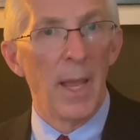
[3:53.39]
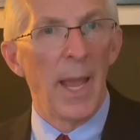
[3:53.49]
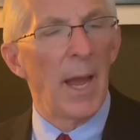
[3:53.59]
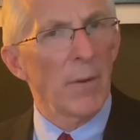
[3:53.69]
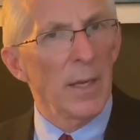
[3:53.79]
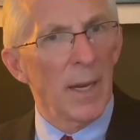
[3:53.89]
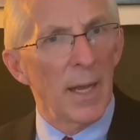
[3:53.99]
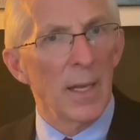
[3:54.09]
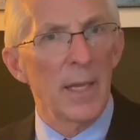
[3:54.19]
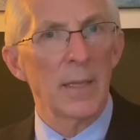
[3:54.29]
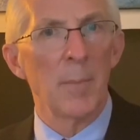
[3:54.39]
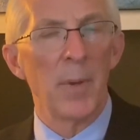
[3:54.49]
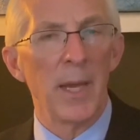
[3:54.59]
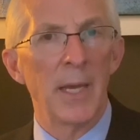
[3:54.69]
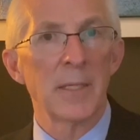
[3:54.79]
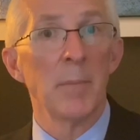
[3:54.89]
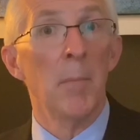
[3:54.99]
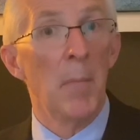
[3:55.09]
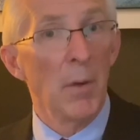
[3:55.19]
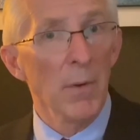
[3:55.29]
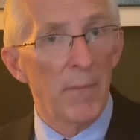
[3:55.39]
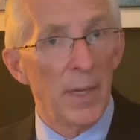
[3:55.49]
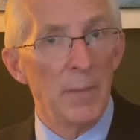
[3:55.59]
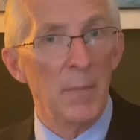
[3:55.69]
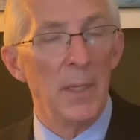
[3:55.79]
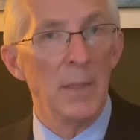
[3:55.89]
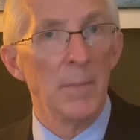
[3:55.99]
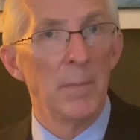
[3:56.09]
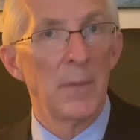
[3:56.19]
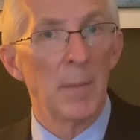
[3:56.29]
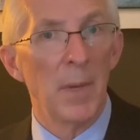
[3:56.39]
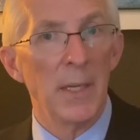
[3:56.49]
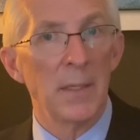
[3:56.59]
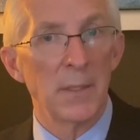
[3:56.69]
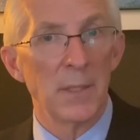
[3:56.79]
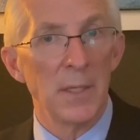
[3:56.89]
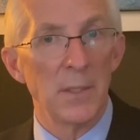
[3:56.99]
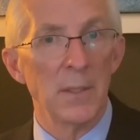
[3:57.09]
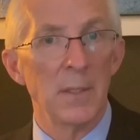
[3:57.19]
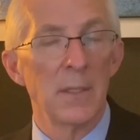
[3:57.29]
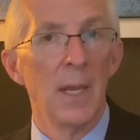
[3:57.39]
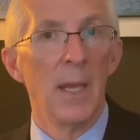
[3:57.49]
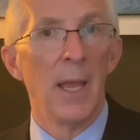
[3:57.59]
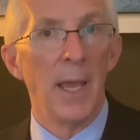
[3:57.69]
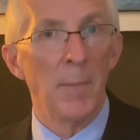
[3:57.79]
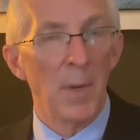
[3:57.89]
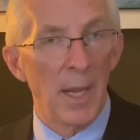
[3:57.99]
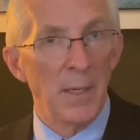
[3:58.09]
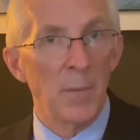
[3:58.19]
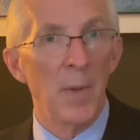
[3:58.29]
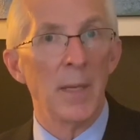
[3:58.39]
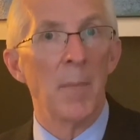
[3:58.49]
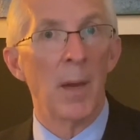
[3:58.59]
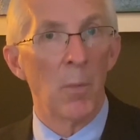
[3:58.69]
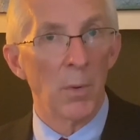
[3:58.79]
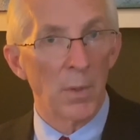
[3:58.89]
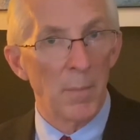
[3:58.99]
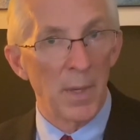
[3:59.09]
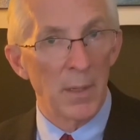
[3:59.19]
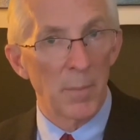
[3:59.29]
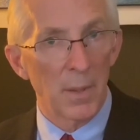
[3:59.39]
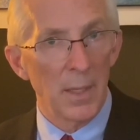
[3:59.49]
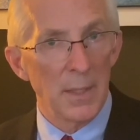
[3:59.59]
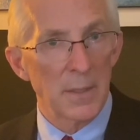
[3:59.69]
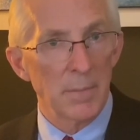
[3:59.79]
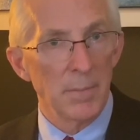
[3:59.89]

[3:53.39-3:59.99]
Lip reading: How can I let the past motivate me to make decisions and to make my world a better place?